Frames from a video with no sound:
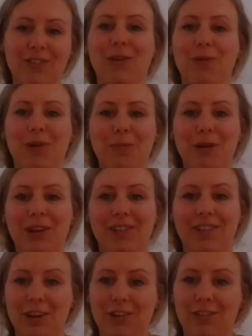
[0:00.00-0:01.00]
So I'm
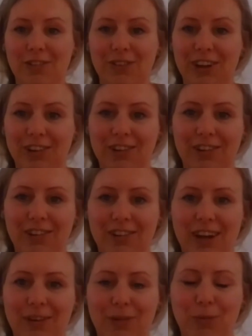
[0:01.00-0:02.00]
in the east of England
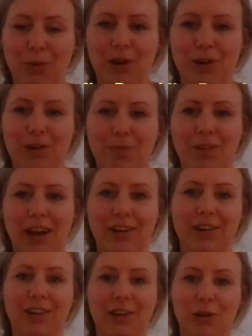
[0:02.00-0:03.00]
and we are
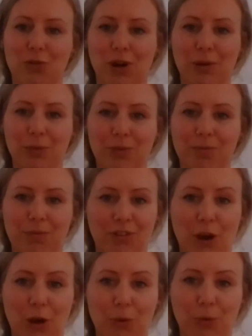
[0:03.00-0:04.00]
technically a drought
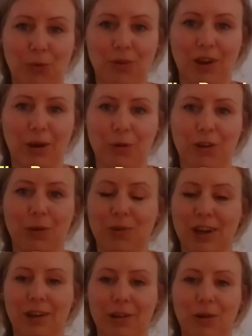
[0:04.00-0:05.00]
zone. We don't
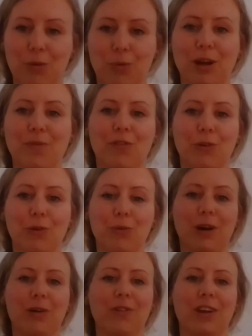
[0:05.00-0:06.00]
get a lot of rainfall
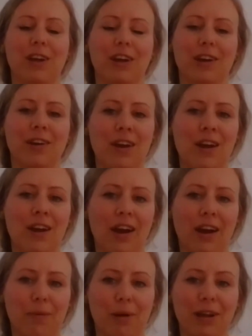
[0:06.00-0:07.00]
throughout the year.
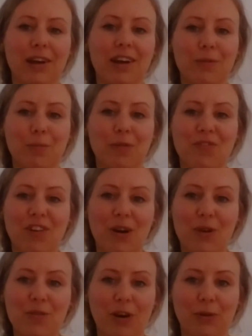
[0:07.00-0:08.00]
And it had been
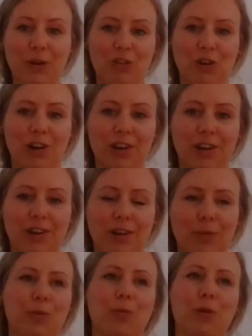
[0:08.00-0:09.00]
very, very dry.
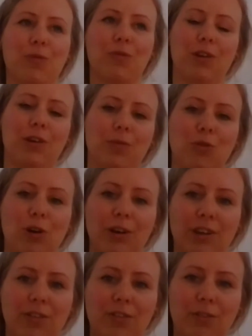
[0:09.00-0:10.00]
It was one of the
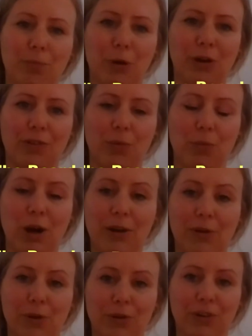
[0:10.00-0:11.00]
driest springs on
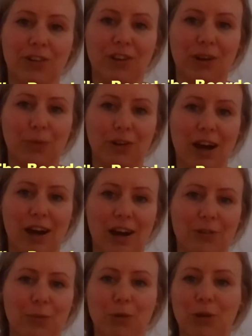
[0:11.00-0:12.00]
record, I think we'd
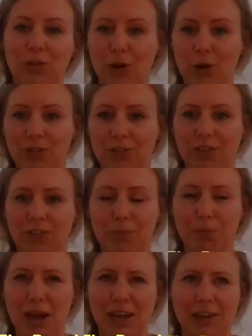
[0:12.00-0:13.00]
had, and one of the hottest
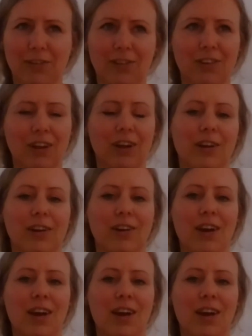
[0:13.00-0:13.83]
Mays, I think.